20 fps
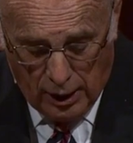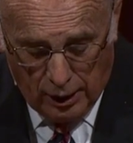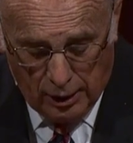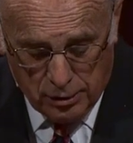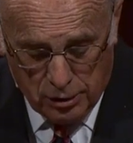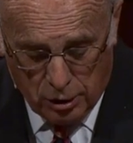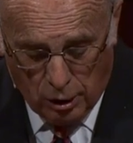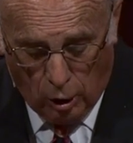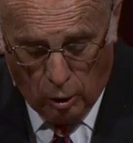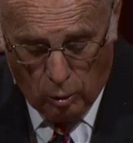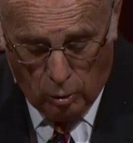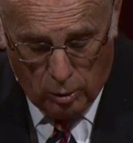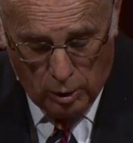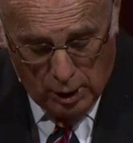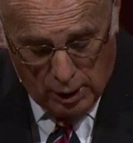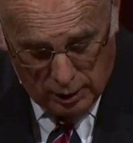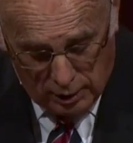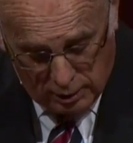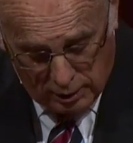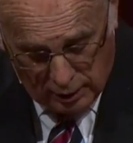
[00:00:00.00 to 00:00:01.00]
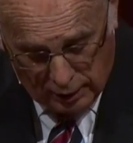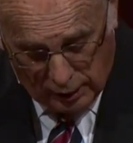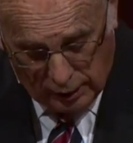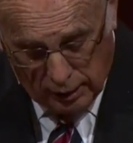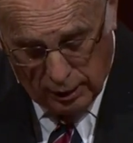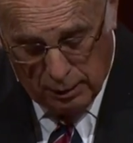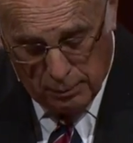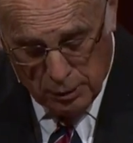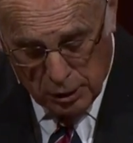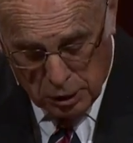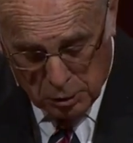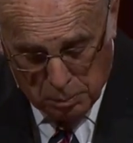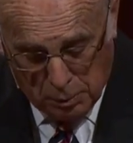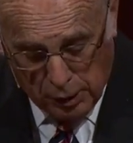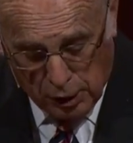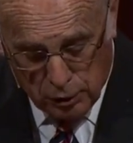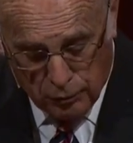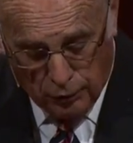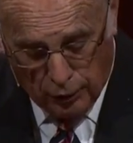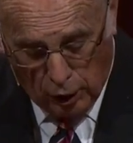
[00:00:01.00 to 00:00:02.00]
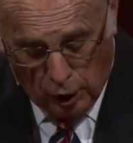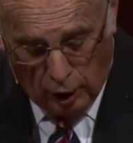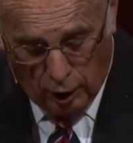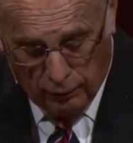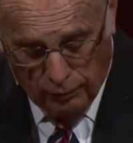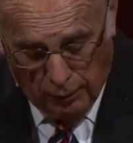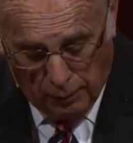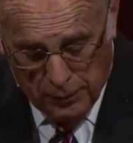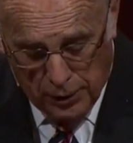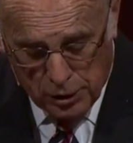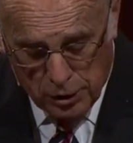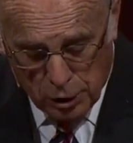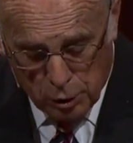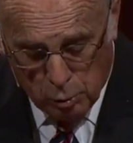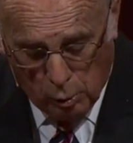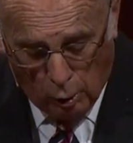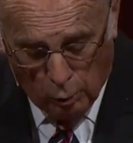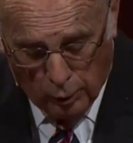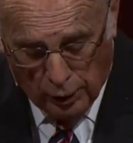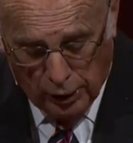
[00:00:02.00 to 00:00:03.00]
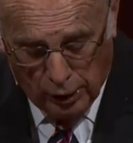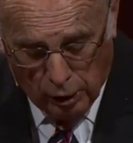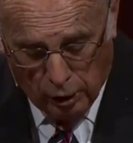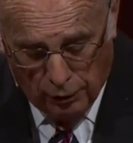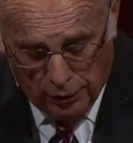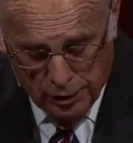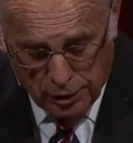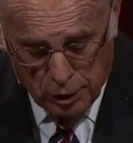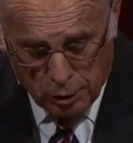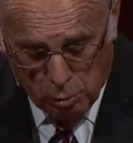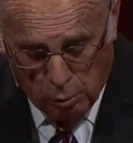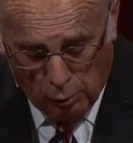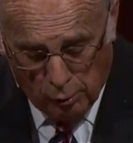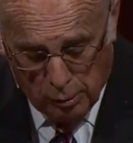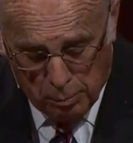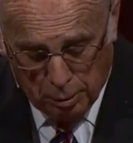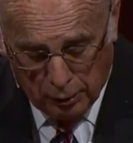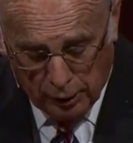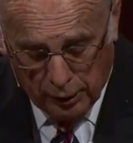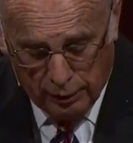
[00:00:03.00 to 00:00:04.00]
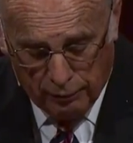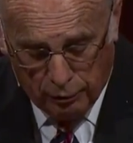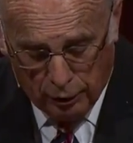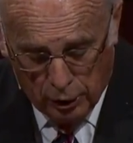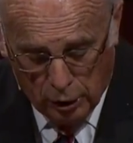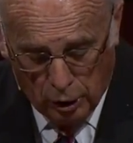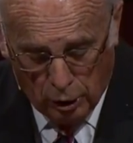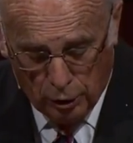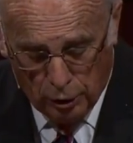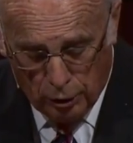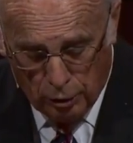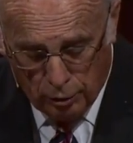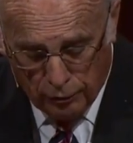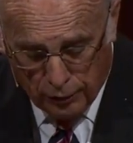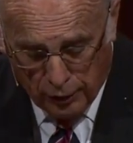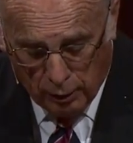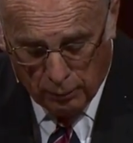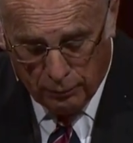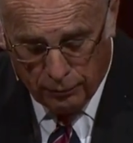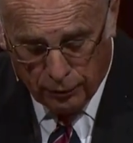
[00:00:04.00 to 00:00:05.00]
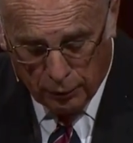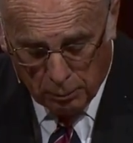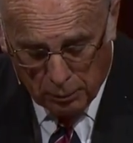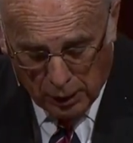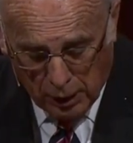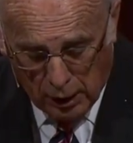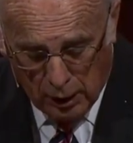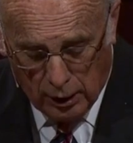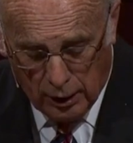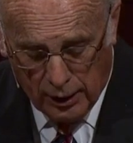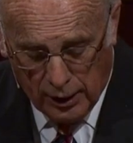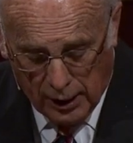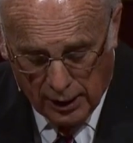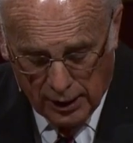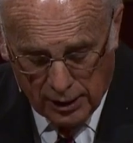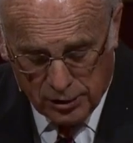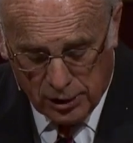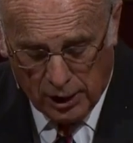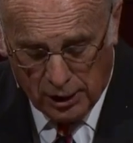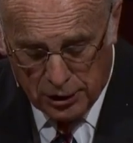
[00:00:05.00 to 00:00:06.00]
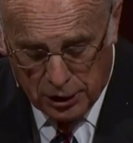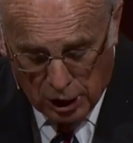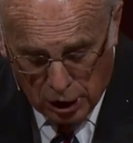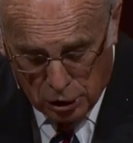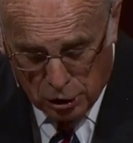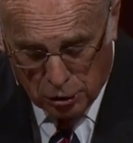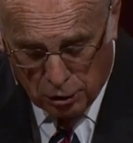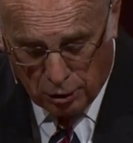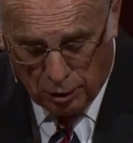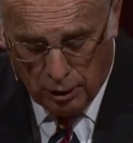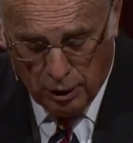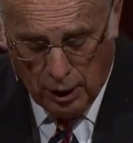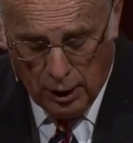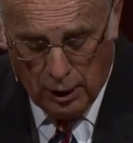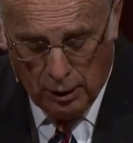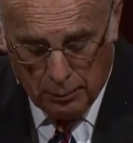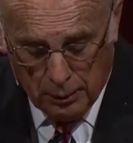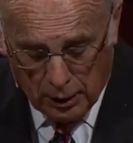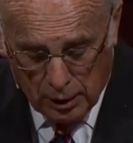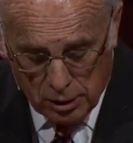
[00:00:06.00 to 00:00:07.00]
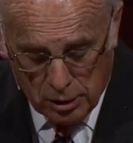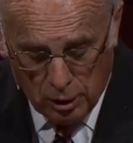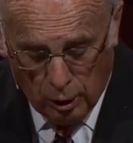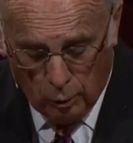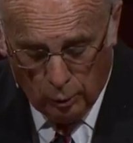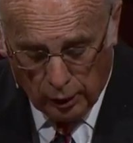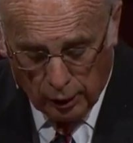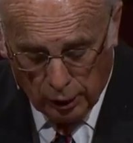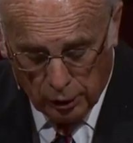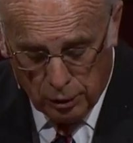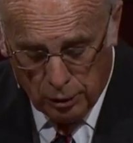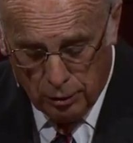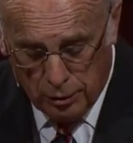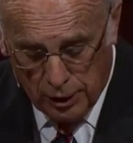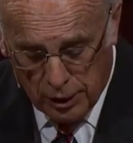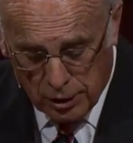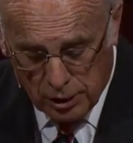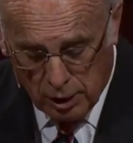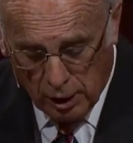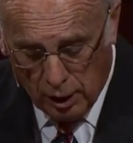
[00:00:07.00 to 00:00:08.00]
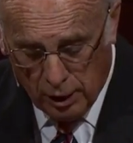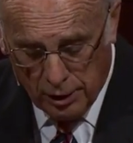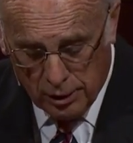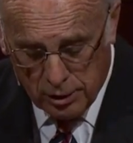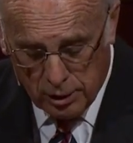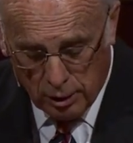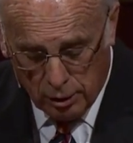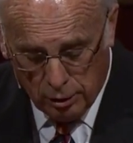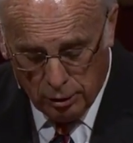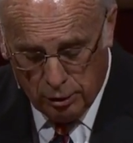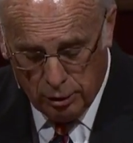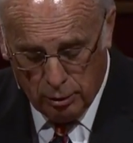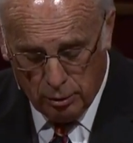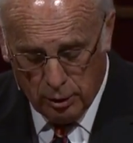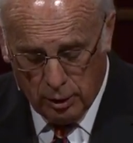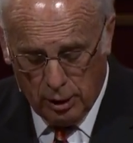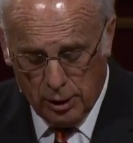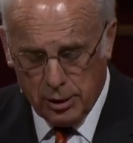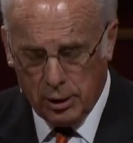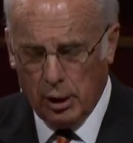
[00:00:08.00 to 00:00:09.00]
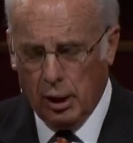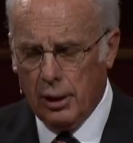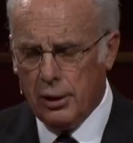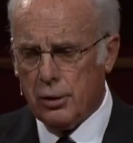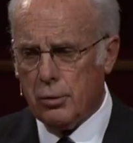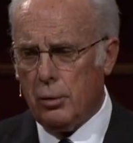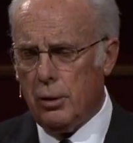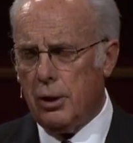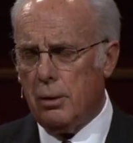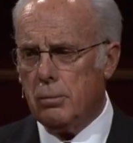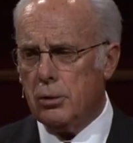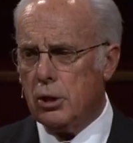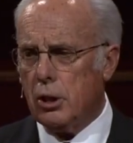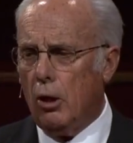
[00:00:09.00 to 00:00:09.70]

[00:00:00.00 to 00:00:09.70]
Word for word: And so Nicodemus speaks for all of them. This is what we know. This is what we believe. We know you have come from God as a teacher because no one can do these signs that you do unless God is with him.